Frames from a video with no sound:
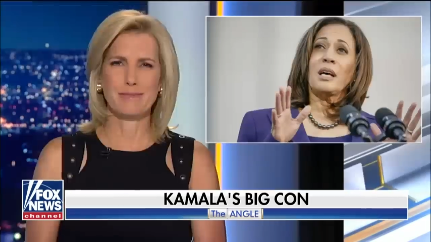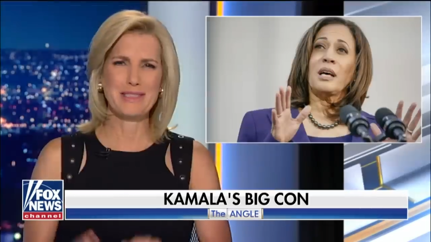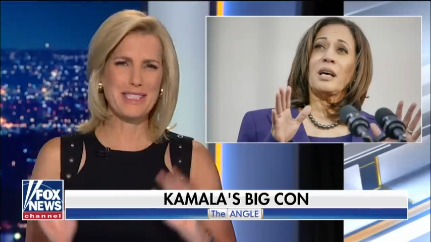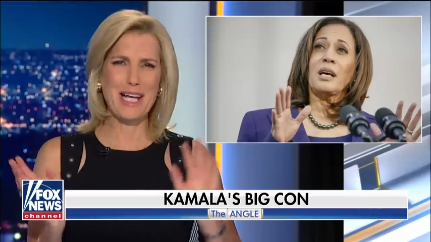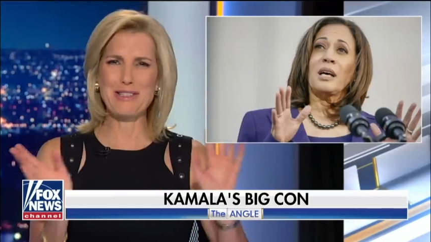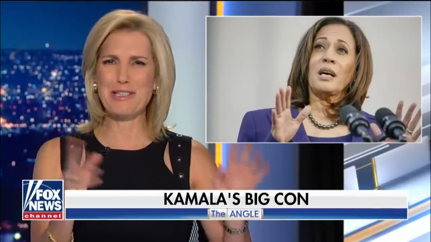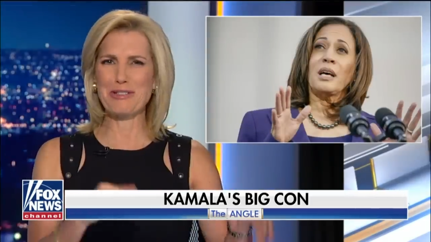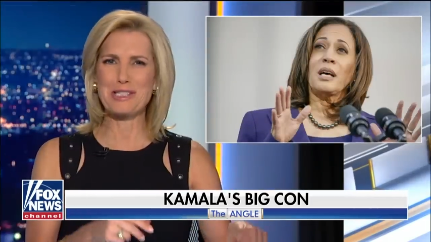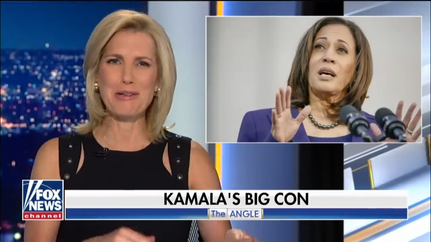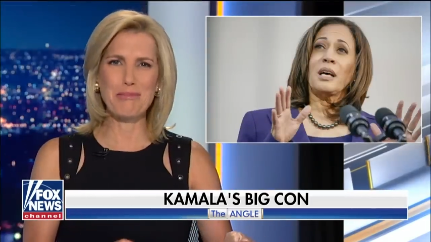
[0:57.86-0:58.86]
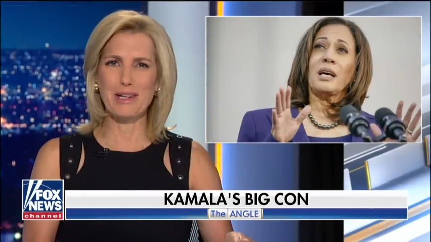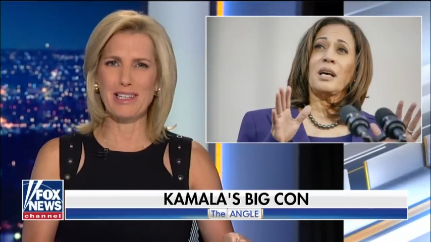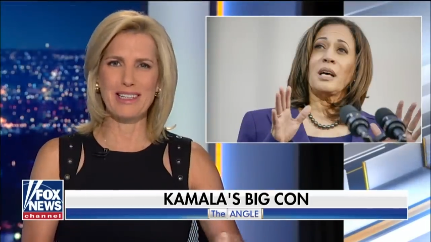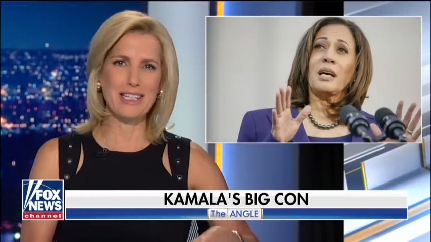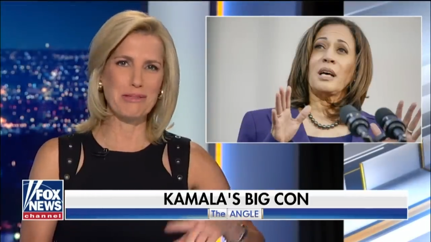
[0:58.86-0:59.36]
Speaker 1: sounds so
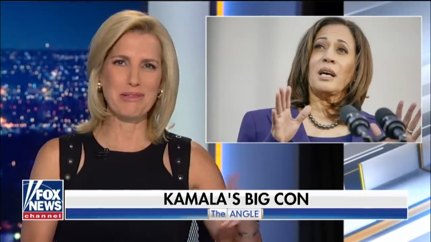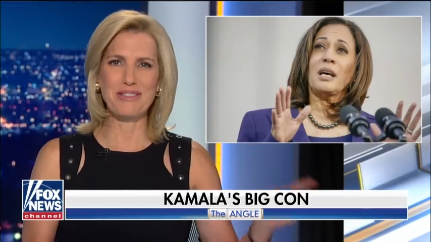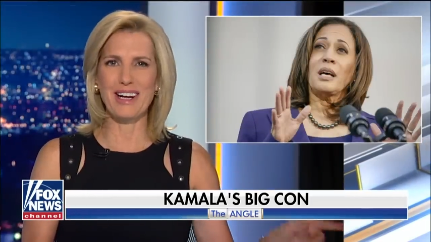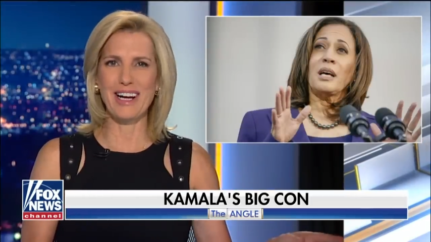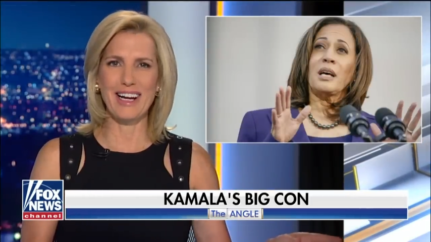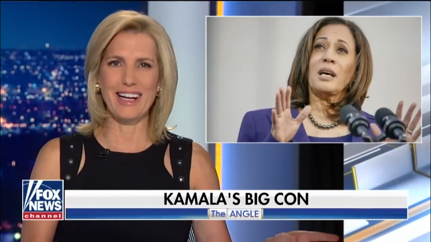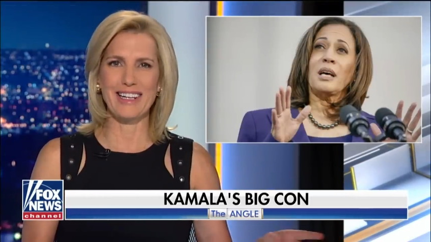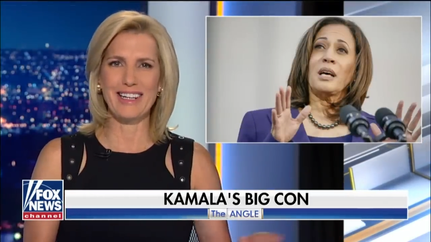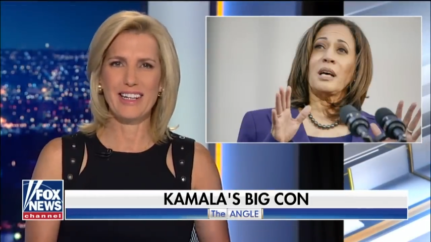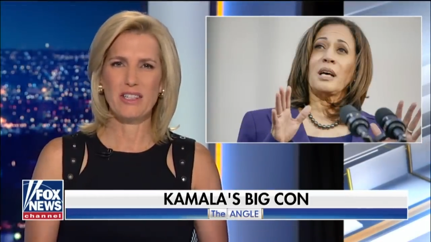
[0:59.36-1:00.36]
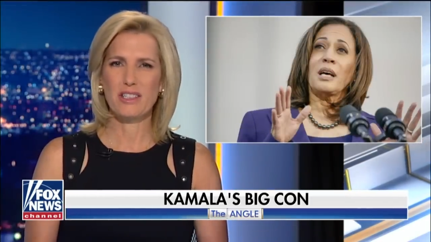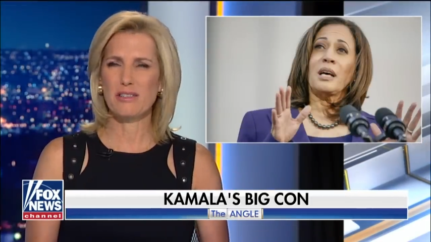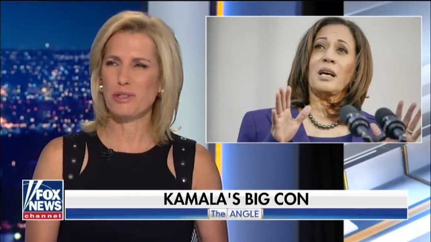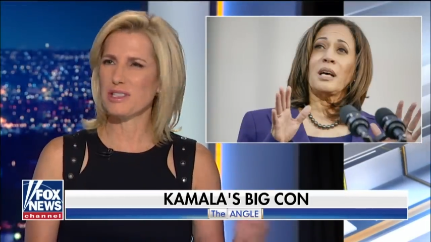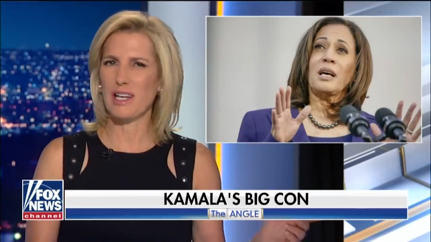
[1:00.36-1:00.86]
simple. Let's move on.
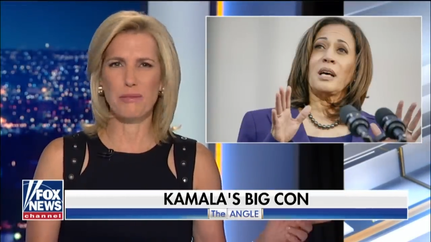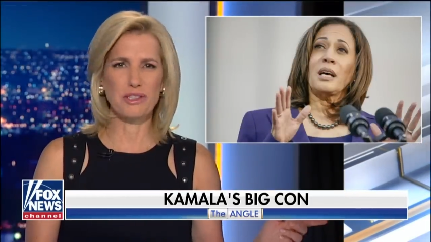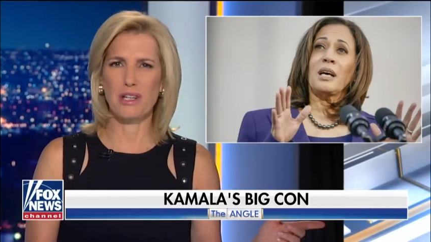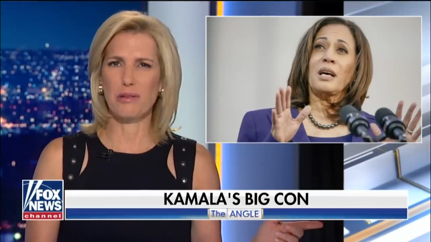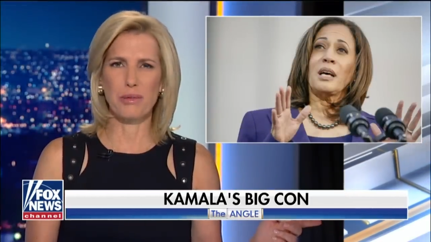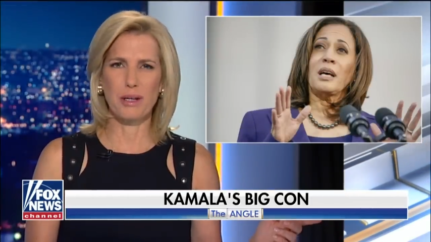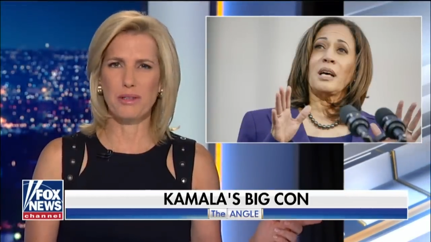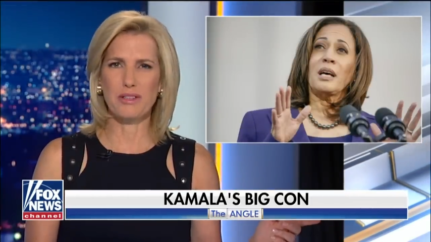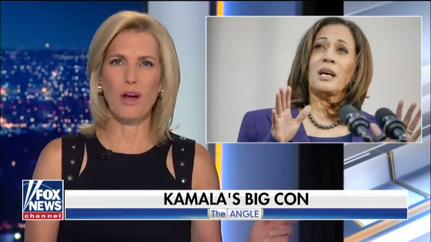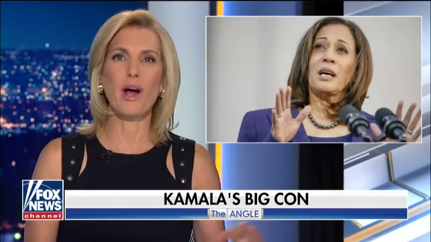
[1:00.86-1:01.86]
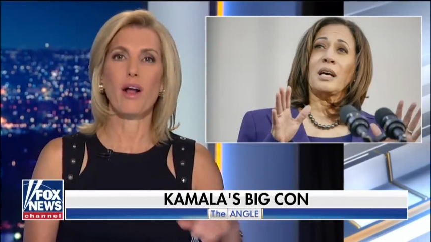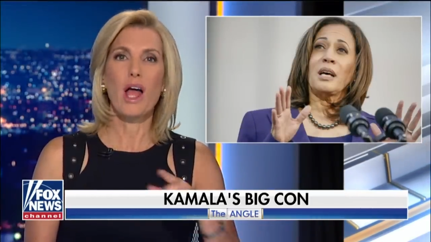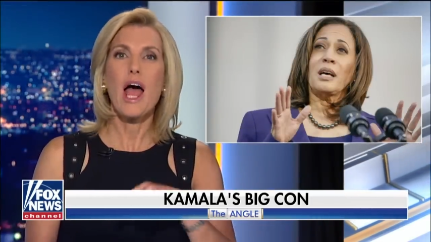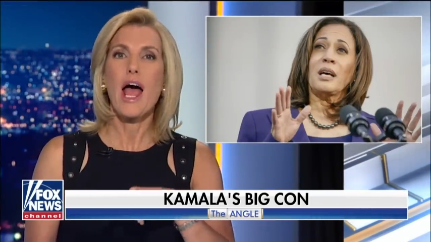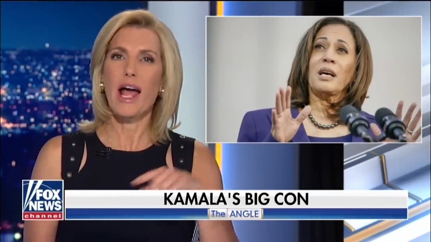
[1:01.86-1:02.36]
Wasn't that Michelle Obama? Well,
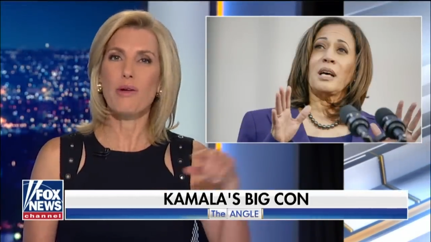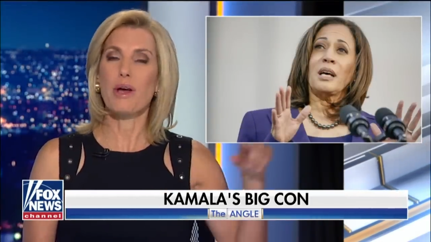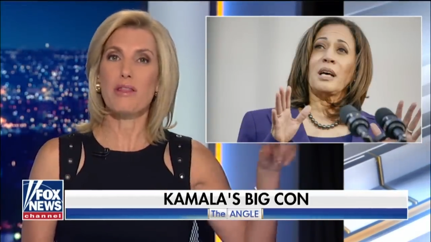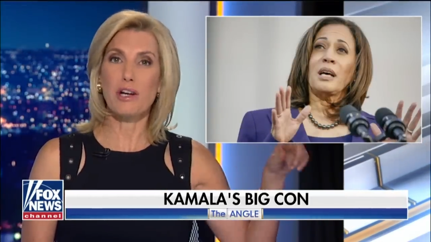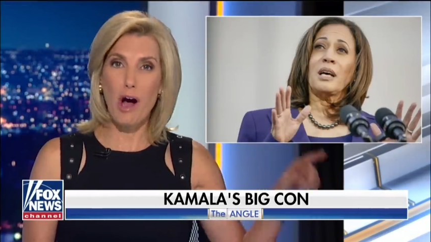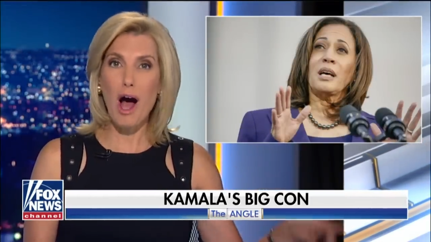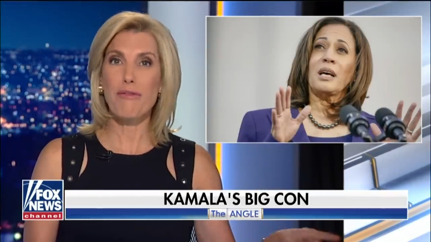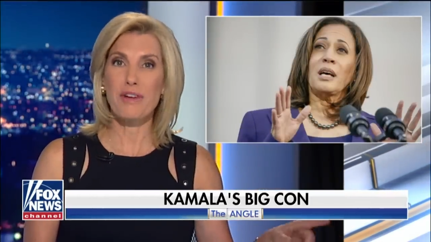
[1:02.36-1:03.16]
anyway, the coffee